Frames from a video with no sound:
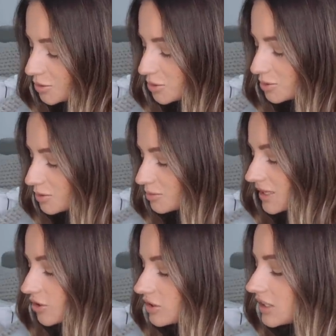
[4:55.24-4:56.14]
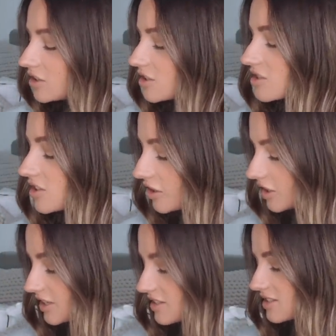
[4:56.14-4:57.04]
Oh my god, that looks so
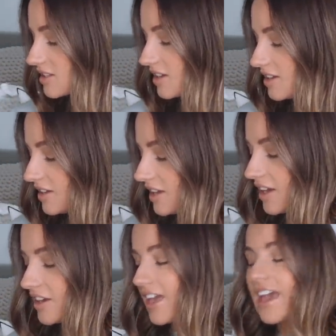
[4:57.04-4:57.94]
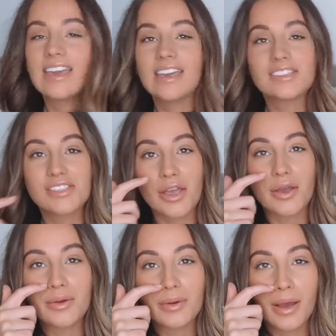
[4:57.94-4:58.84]
nice. Okay,
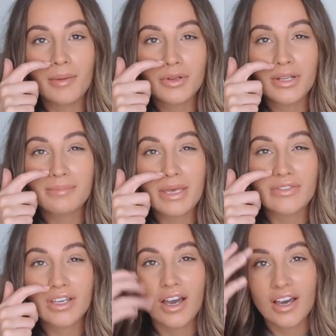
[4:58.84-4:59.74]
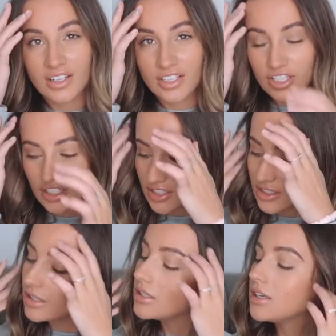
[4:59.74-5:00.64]
so I'm on a bit of a
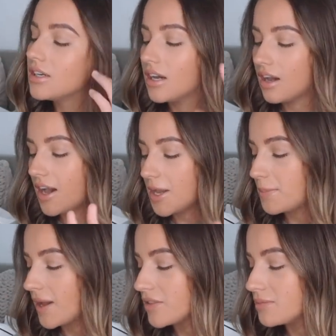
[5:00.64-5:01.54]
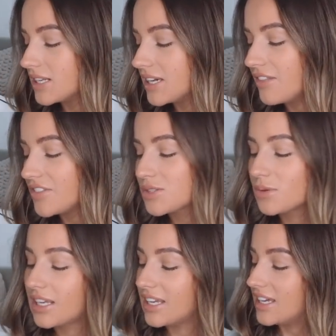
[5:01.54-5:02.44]
cardigan hype at the minute, and this
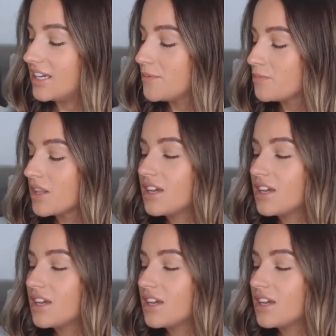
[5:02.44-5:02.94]
one here